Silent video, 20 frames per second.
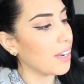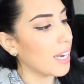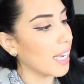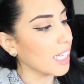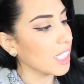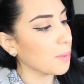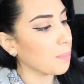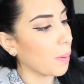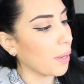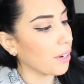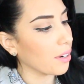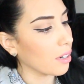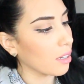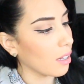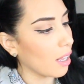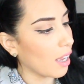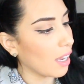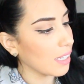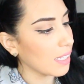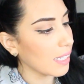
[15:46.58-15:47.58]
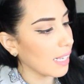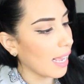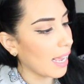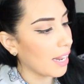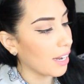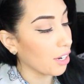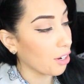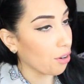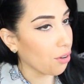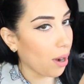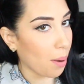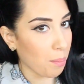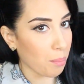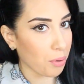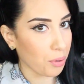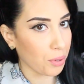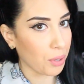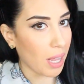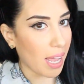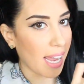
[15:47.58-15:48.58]
A NYX Butter Gloss in Creme
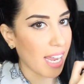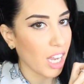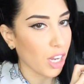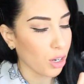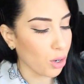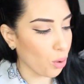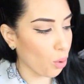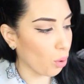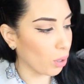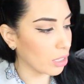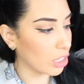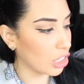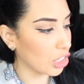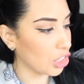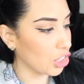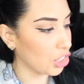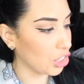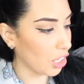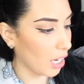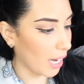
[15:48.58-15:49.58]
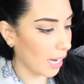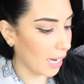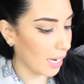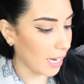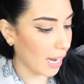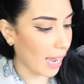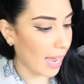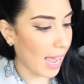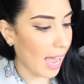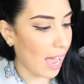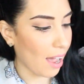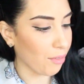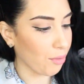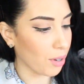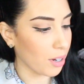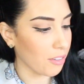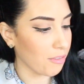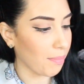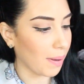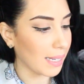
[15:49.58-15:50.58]
Brulee Gorgeous Shade. I have
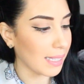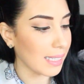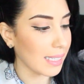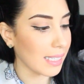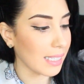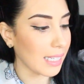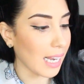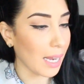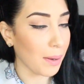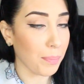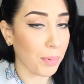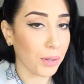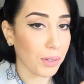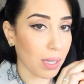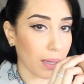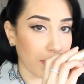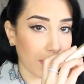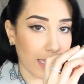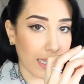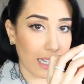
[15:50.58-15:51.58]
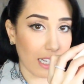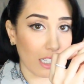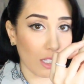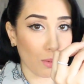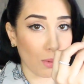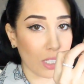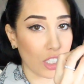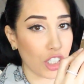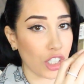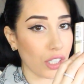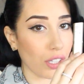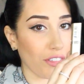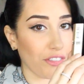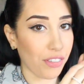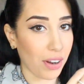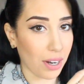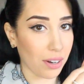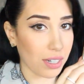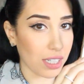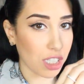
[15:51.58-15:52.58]
one of my staple lipsticks, which is
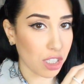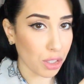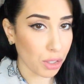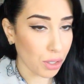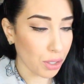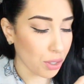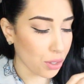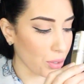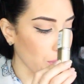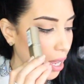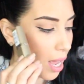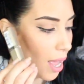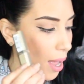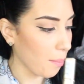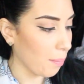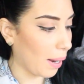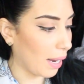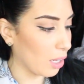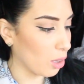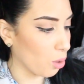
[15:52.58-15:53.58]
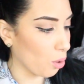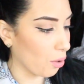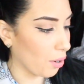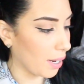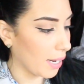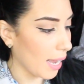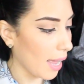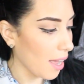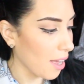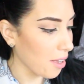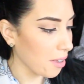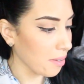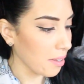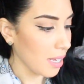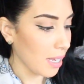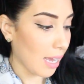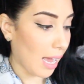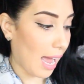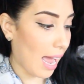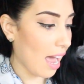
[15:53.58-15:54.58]
Ferris Nude by
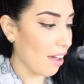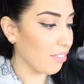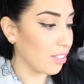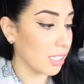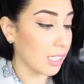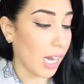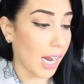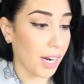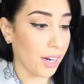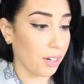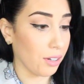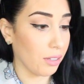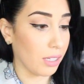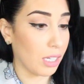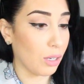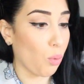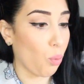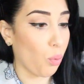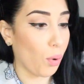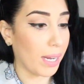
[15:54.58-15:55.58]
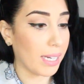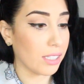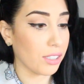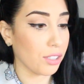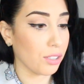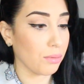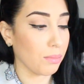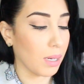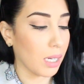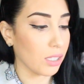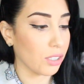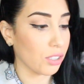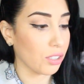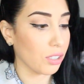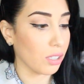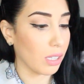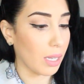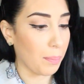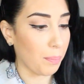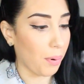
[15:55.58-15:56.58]
L'Oreal. I have entirely way too
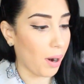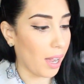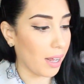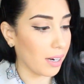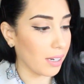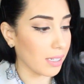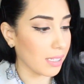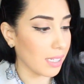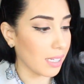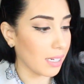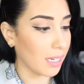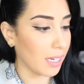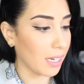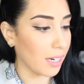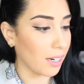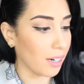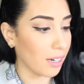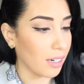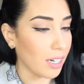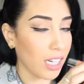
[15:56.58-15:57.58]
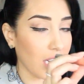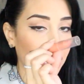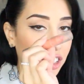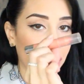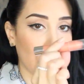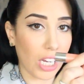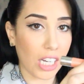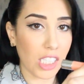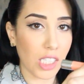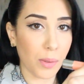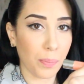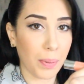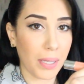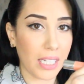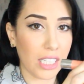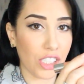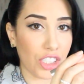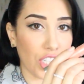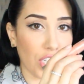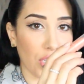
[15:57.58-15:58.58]
much lip products in here. Just
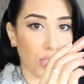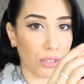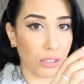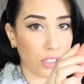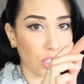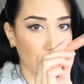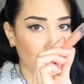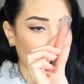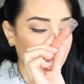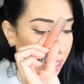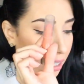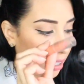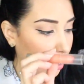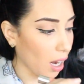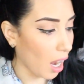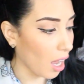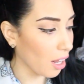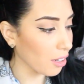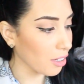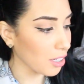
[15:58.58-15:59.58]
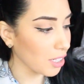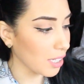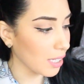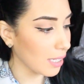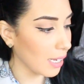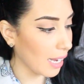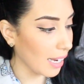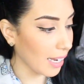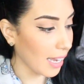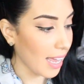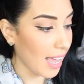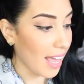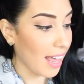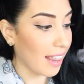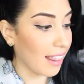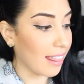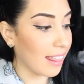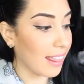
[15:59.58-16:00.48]
Peachy Neutrogena Color Stick.